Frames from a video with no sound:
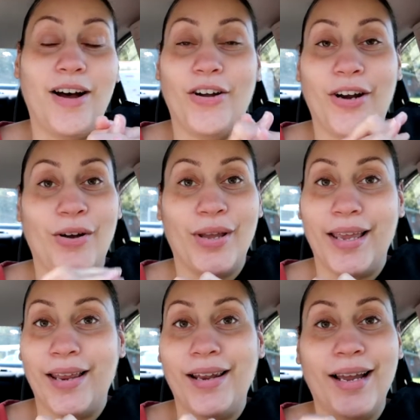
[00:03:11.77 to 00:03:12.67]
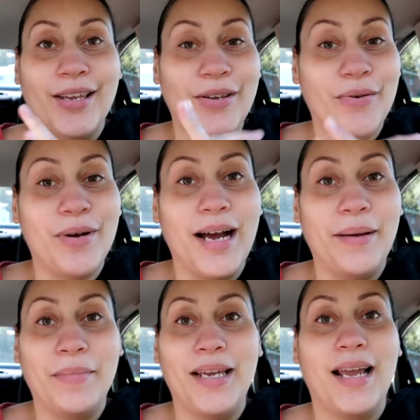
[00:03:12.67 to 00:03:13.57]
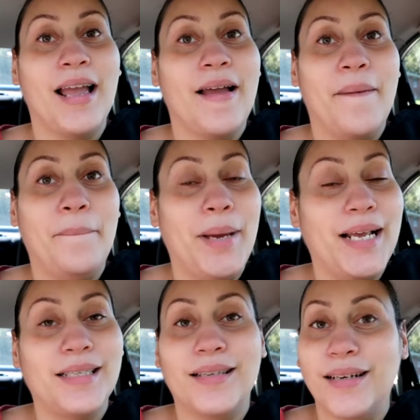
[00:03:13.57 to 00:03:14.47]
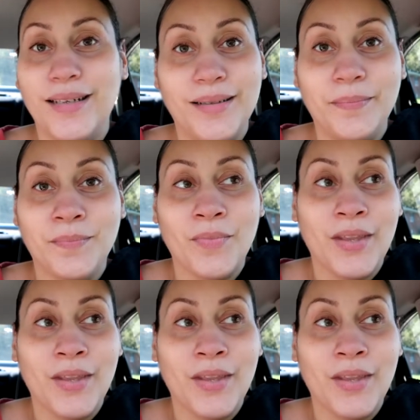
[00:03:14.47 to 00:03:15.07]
oh no kid, like, you got me messed up.